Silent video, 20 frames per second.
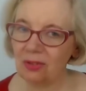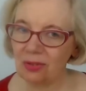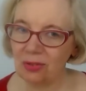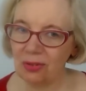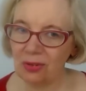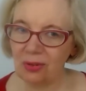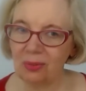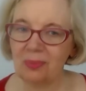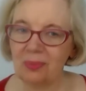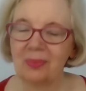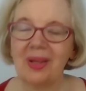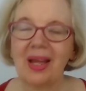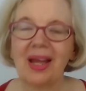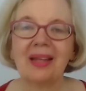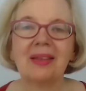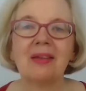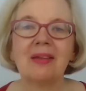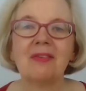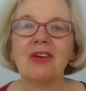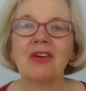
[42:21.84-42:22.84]
true.
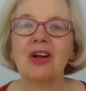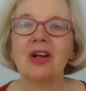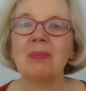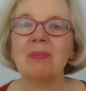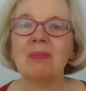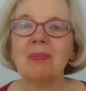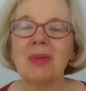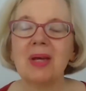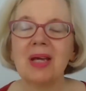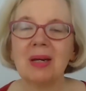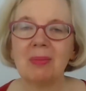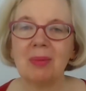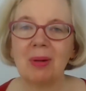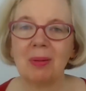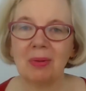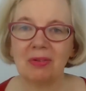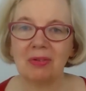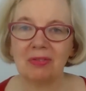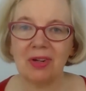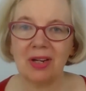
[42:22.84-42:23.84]
At the very
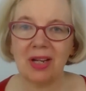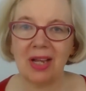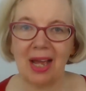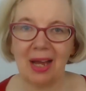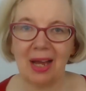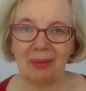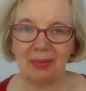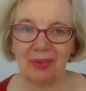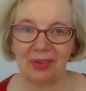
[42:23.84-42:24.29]
minimum, a rehab